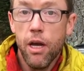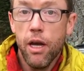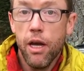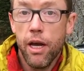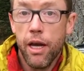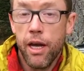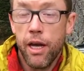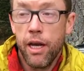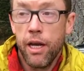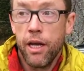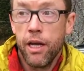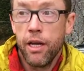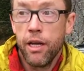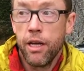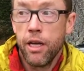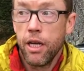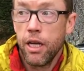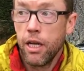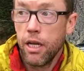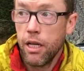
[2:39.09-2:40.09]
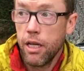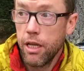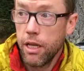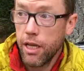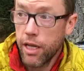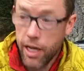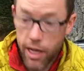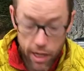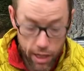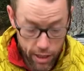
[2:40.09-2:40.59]
and the
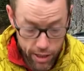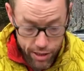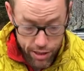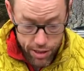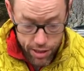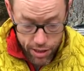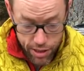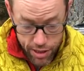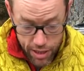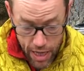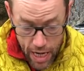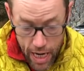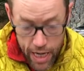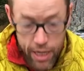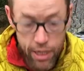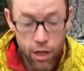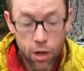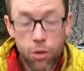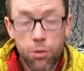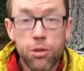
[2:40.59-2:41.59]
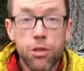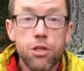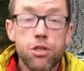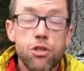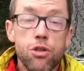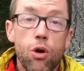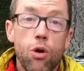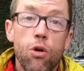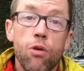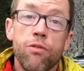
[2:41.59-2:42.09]
kettle is designed to go with the
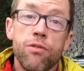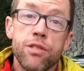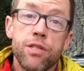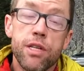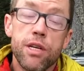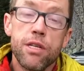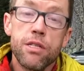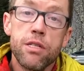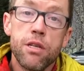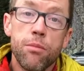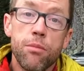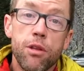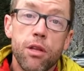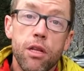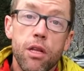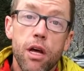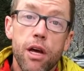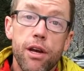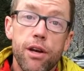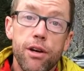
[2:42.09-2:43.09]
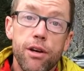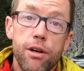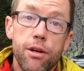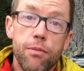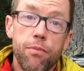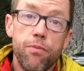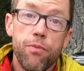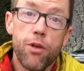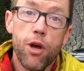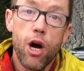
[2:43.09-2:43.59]
stove instead of some of the lighter
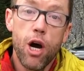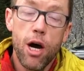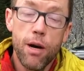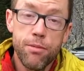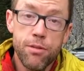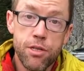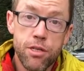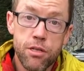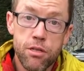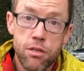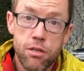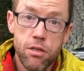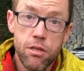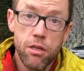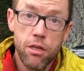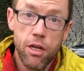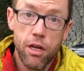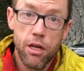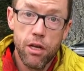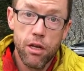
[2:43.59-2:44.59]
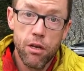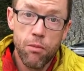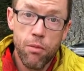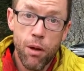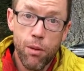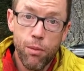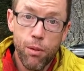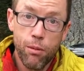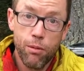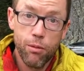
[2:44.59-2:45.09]
options that you
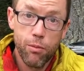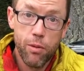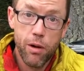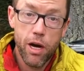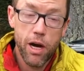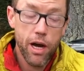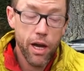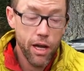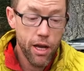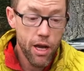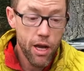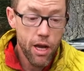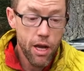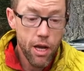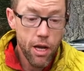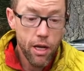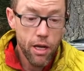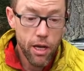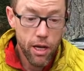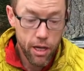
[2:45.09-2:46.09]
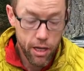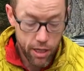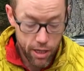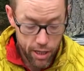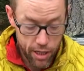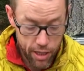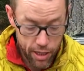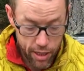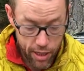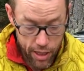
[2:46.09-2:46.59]
might be able to buy.
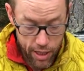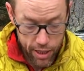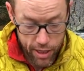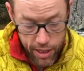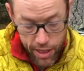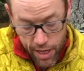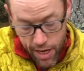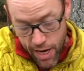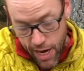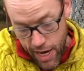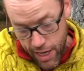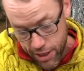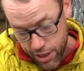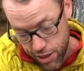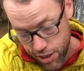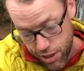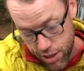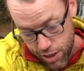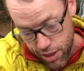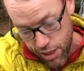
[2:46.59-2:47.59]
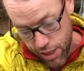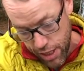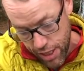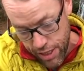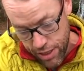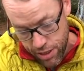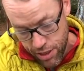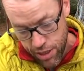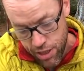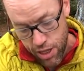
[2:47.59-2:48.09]
It nests
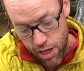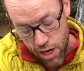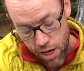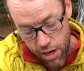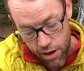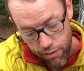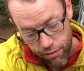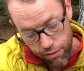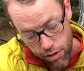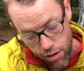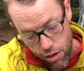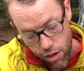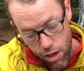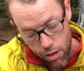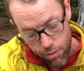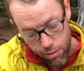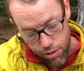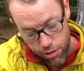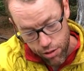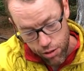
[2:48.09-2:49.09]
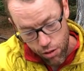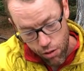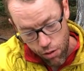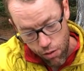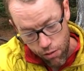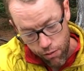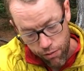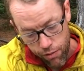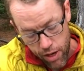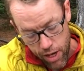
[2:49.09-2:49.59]
inside of the top of the
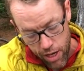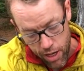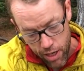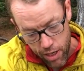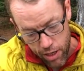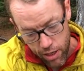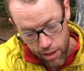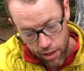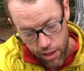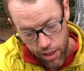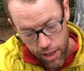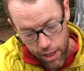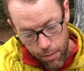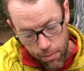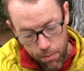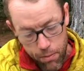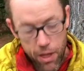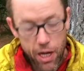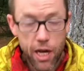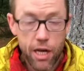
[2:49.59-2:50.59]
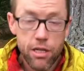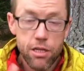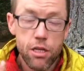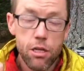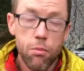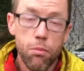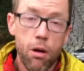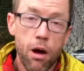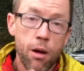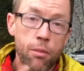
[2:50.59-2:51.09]
stove, and because the
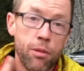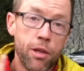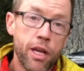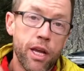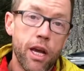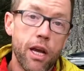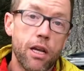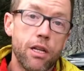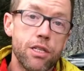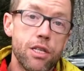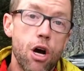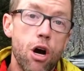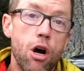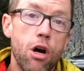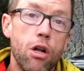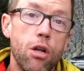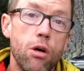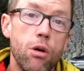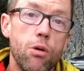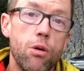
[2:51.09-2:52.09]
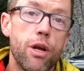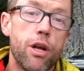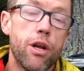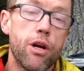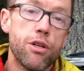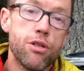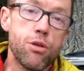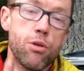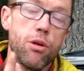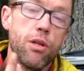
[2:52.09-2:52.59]
bottom of the kettle is hollow, it
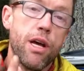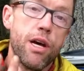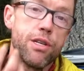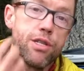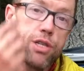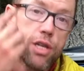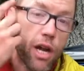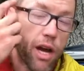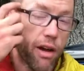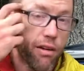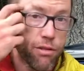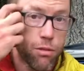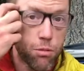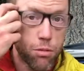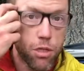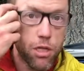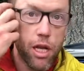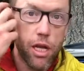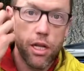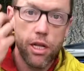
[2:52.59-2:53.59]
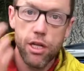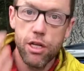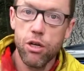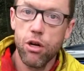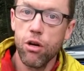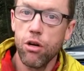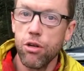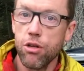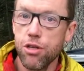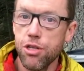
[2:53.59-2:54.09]
also allows you to have some slightly
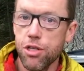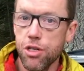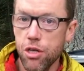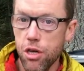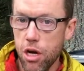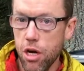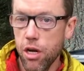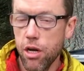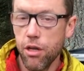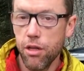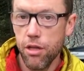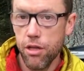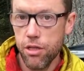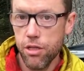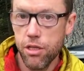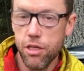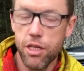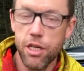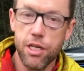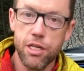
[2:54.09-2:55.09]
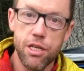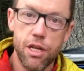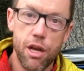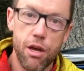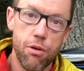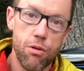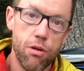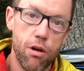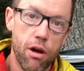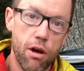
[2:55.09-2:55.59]
taller stock that sticks
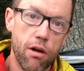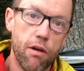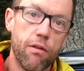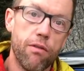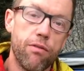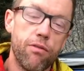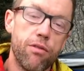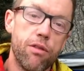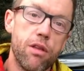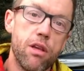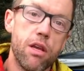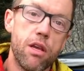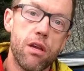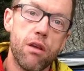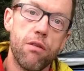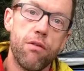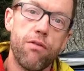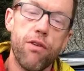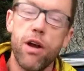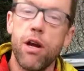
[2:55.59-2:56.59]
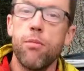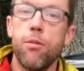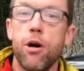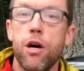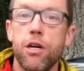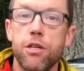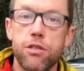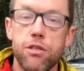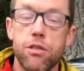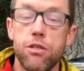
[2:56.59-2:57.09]
out of the
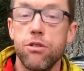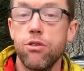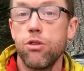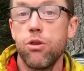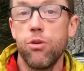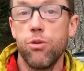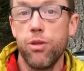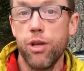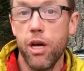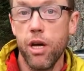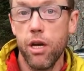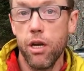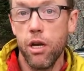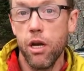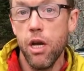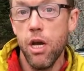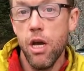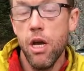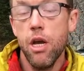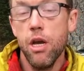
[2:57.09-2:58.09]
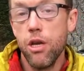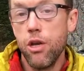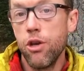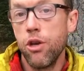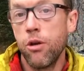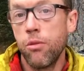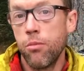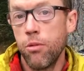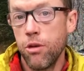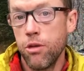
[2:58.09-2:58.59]
firebox so that you
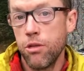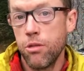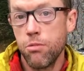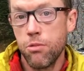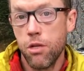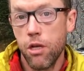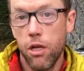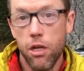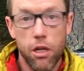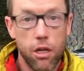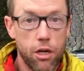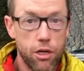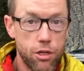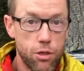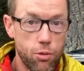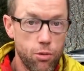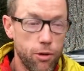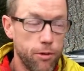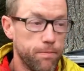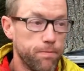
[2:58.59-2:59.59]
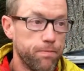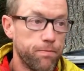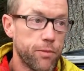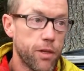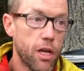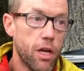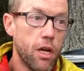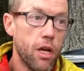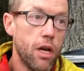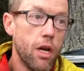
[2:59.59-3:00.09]
can burn some slightly larger wood.
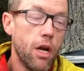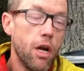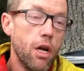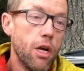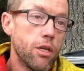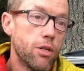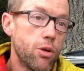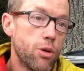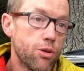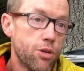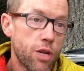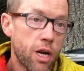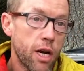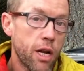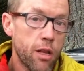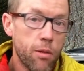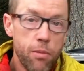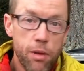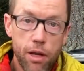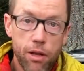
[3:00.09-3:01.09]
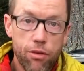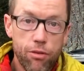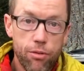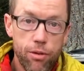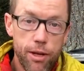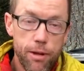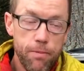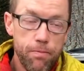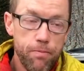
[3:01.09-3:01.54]
Those are kind of the big three.